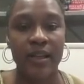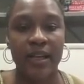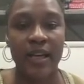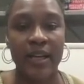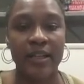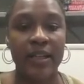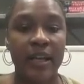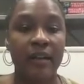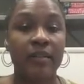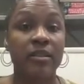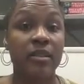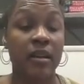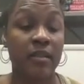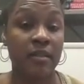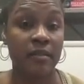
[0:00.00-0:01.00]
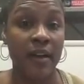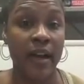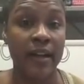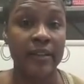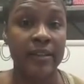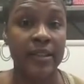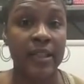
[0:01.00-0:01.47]
and now it's on the
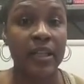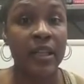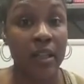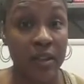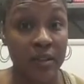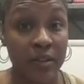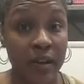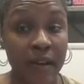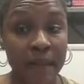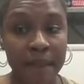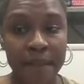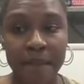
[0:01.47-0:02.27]
right. Okay?